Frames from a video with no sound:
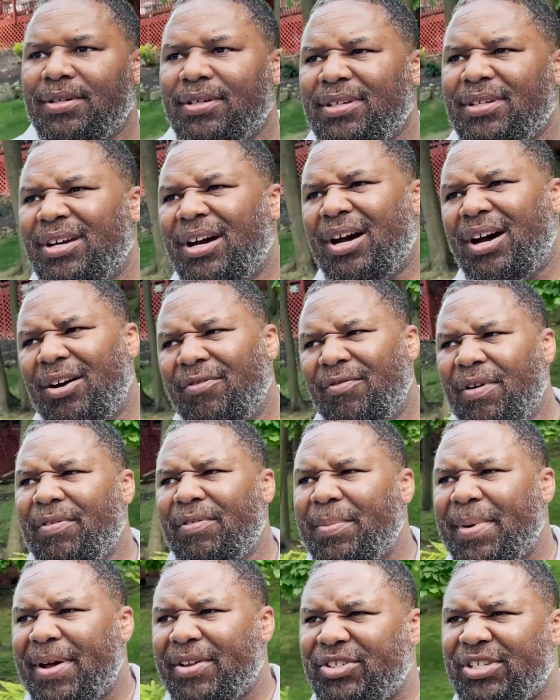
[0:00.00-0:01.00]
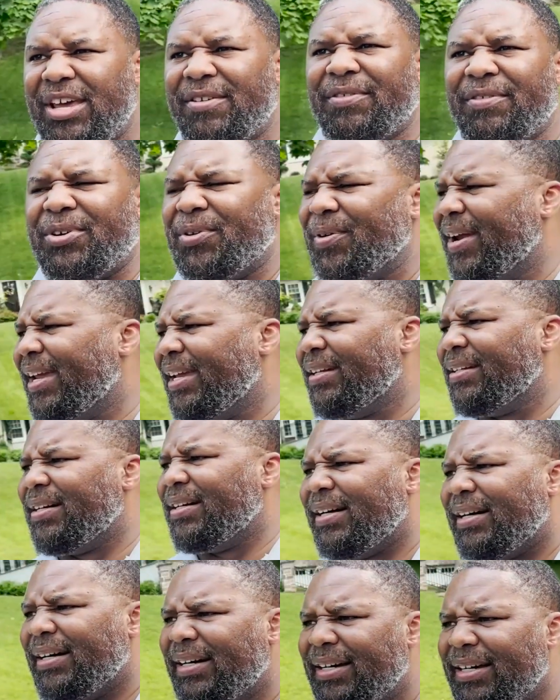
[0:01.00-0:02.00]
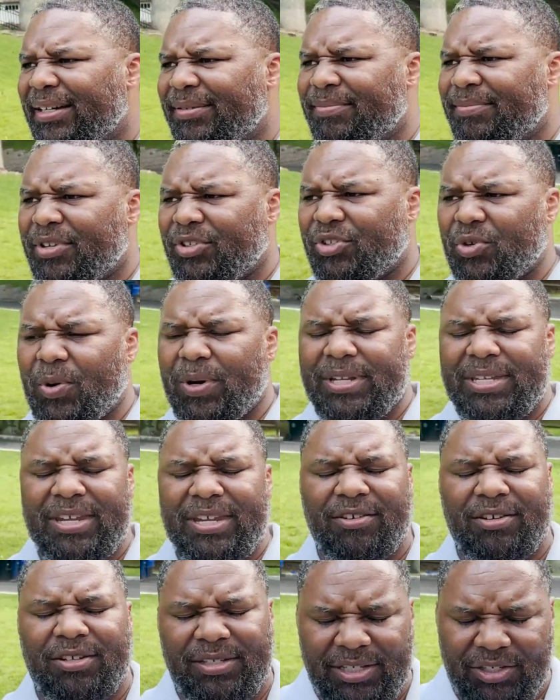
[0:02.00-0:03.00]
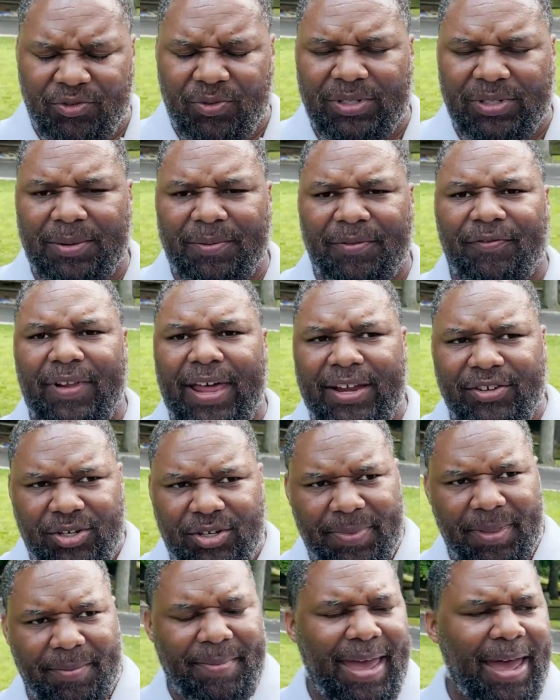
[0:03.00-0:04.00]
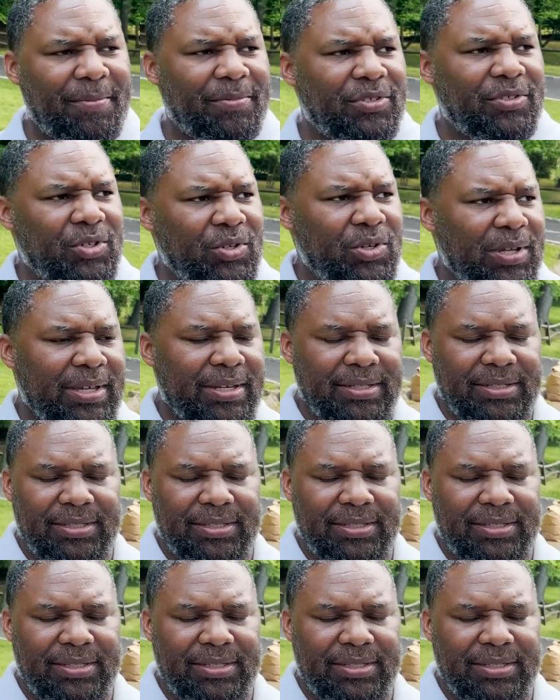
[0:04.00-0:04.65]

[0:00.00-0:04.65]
roughly about 7 or 8 historic districts. I'm gonna flash up the map so you can